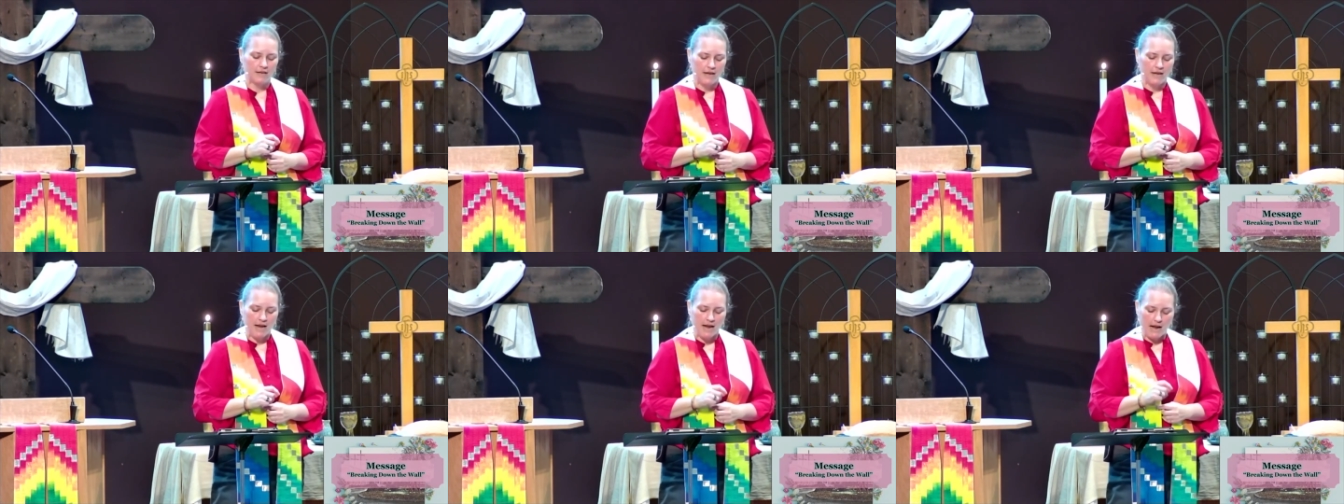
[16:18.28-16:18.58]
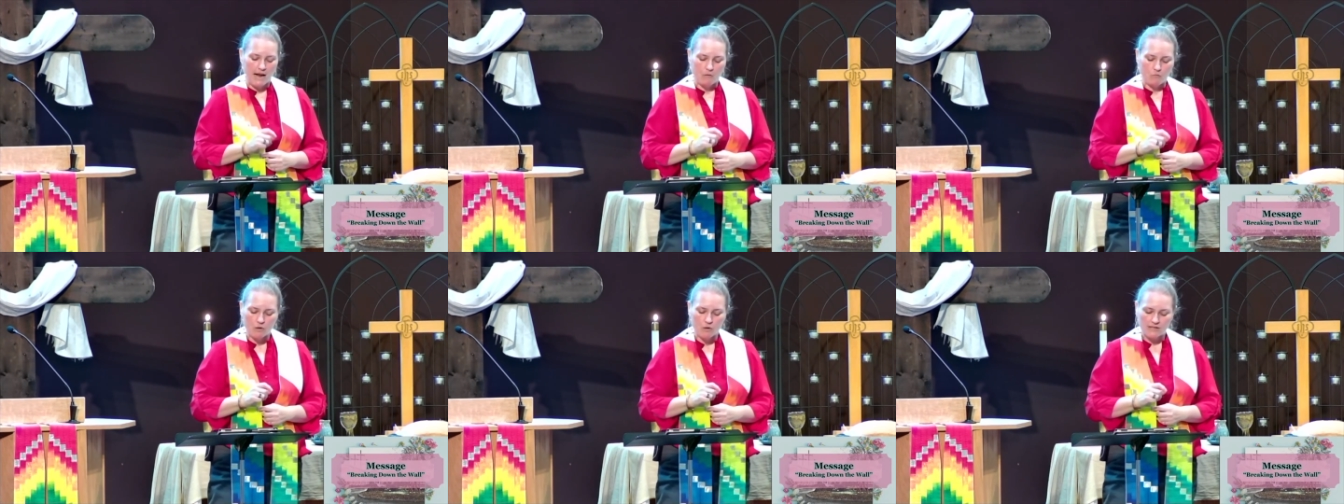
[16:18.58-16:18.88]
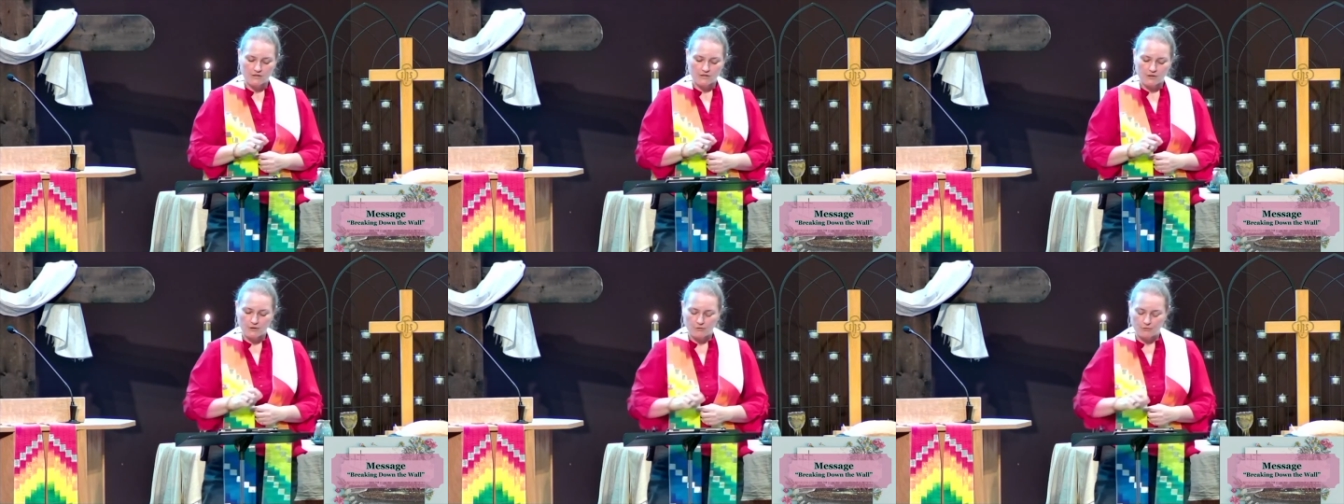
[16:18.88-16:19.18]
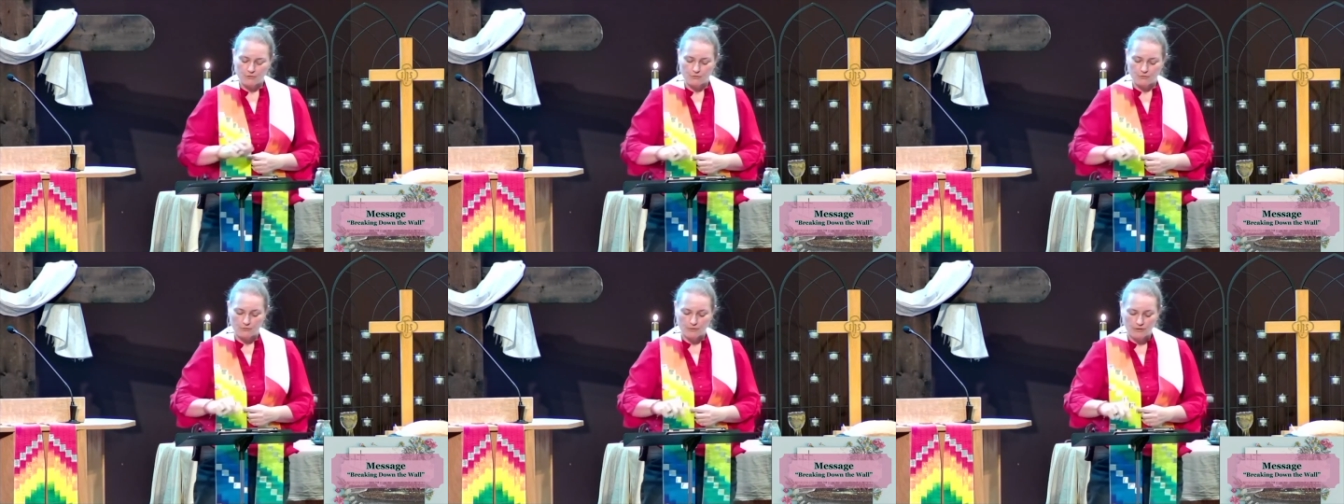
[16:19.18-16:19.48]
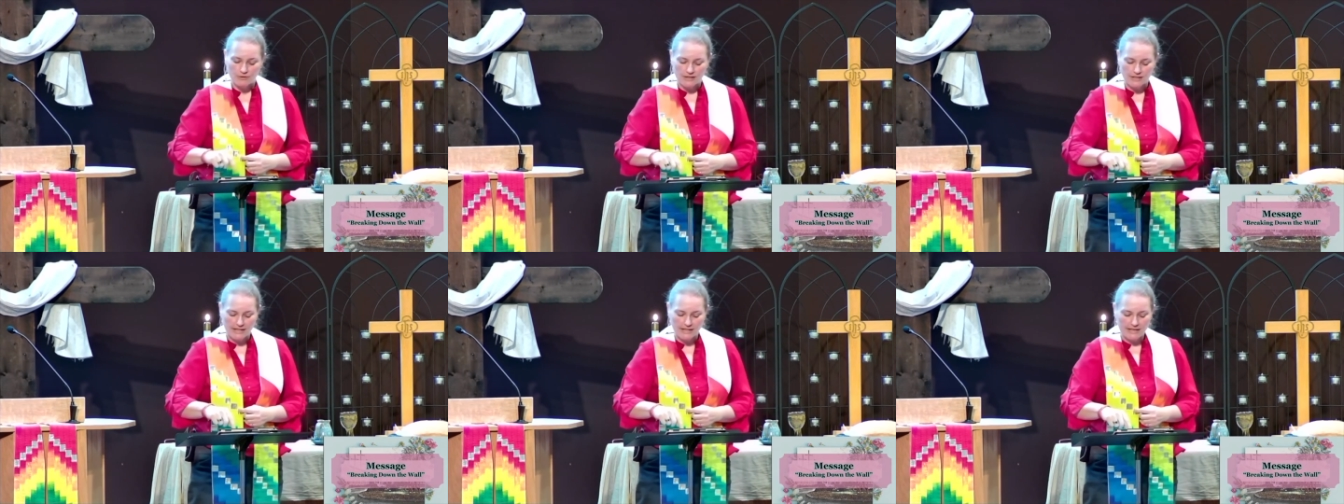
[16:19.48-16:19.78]
I want to
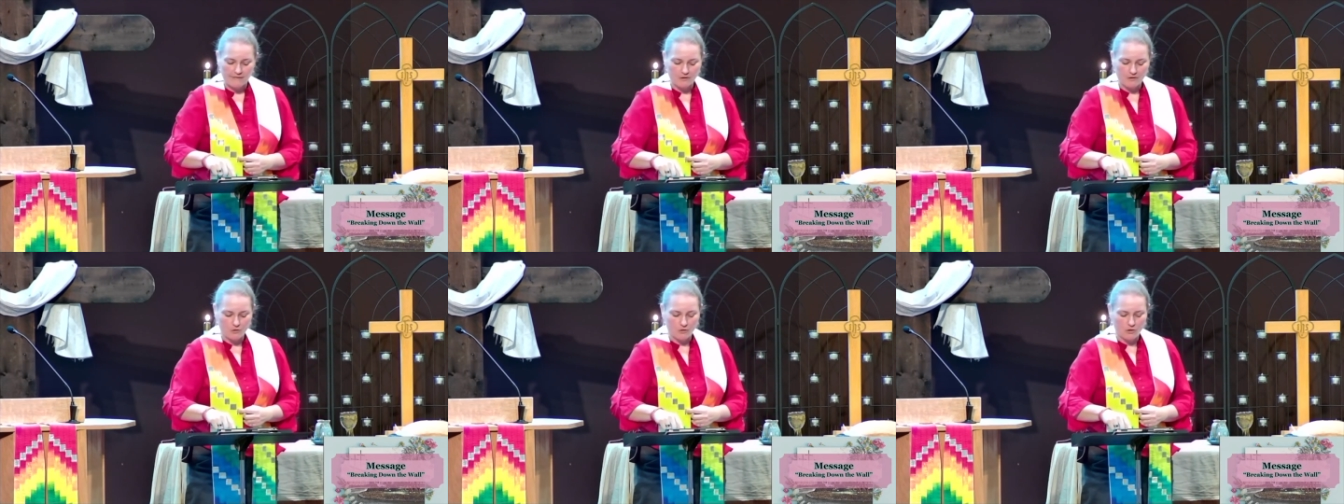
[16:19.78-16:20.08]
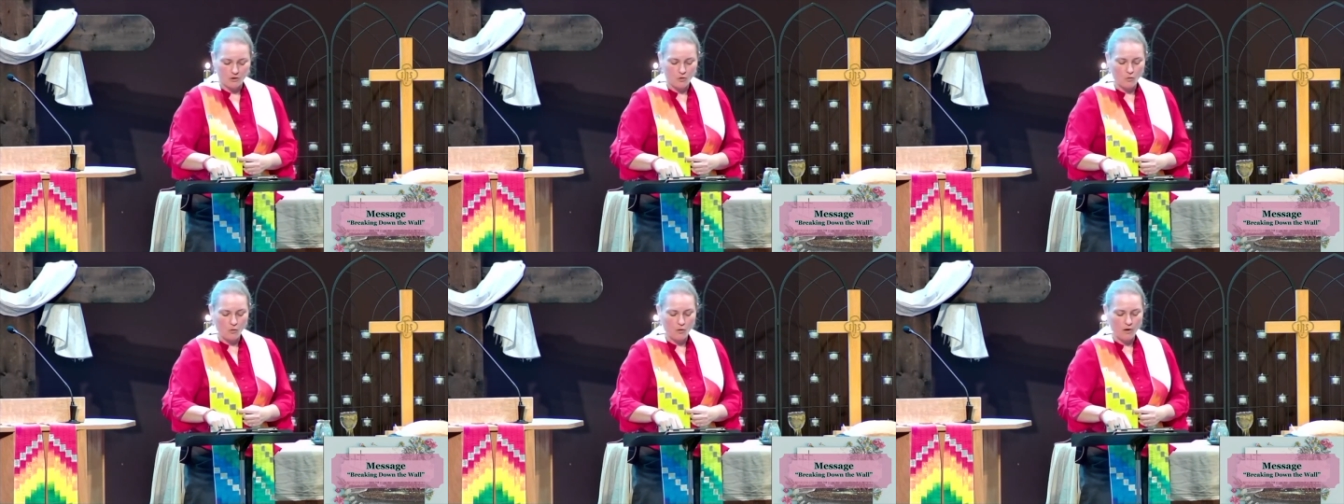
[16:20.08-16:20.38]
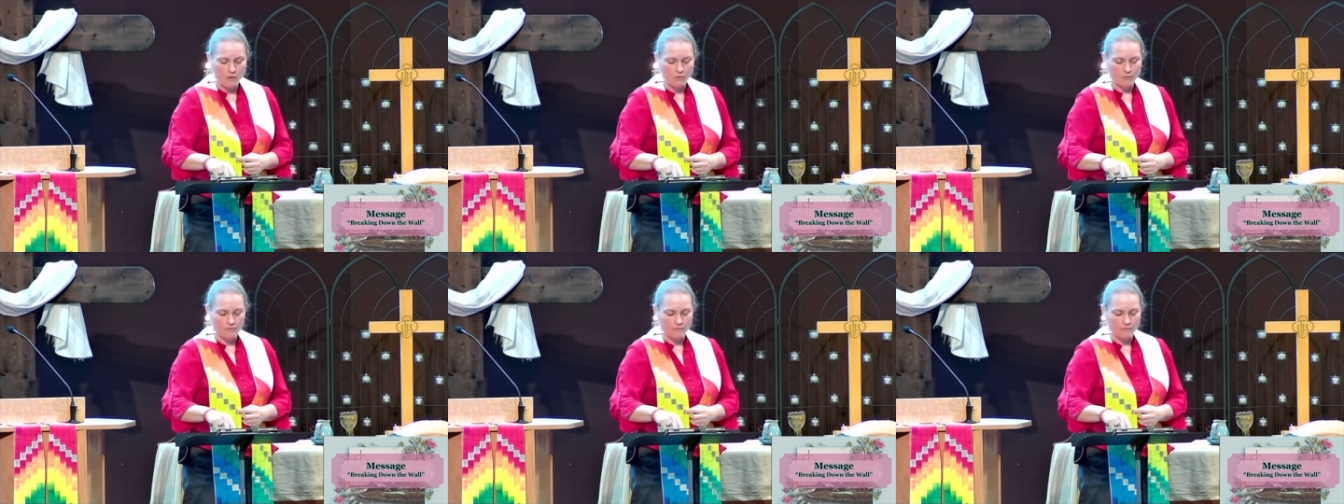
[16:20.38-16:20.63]
give you a quote